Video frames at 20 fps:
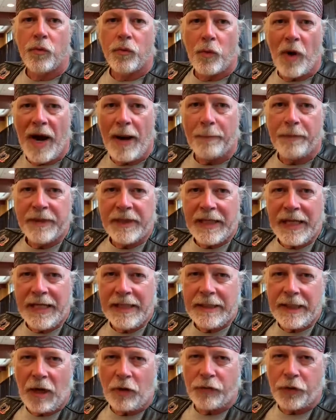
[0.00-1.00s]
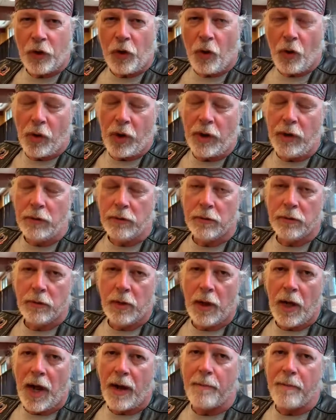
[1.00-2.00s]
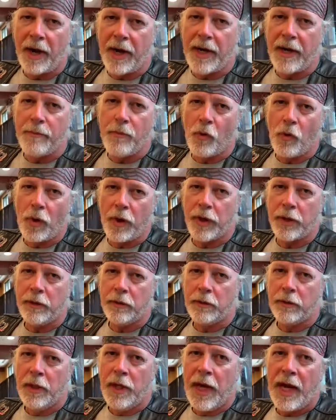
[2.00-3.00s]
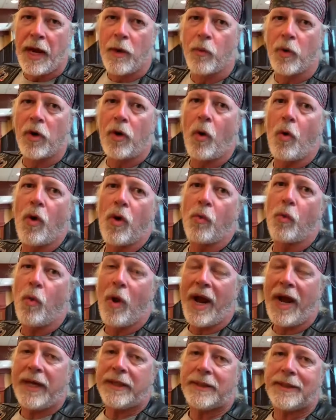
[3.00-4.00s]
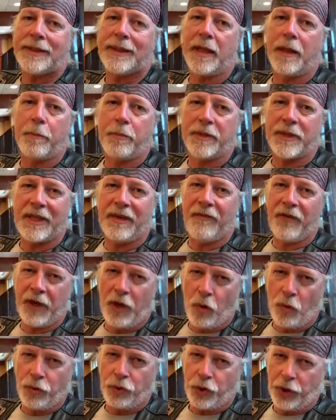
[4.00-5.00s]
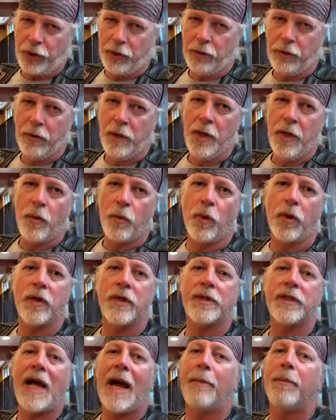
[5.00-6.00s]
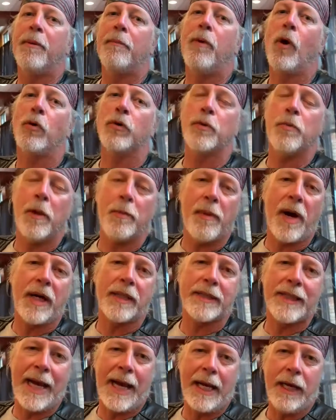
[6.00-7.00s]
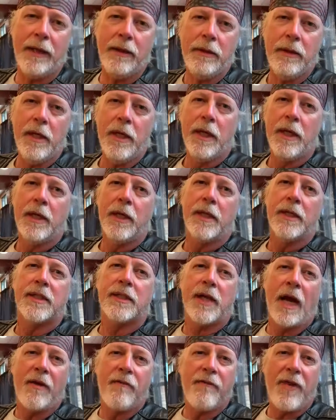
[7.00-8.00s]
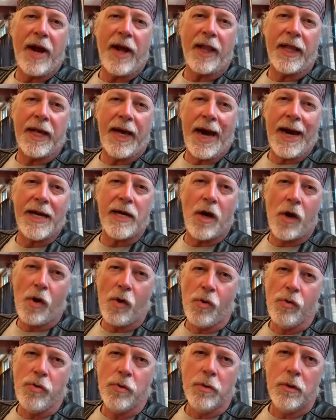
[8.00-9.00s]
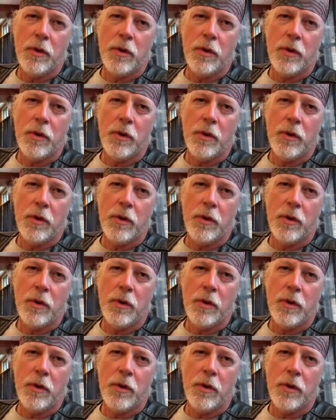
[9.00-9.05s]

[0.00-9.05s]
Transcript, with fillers: Rapid City, South Dakota, on Monday morning, and we're going west to the Pacific Ocean. We're going to stop in Bozeman, Montana, Sun Valley, Idaho,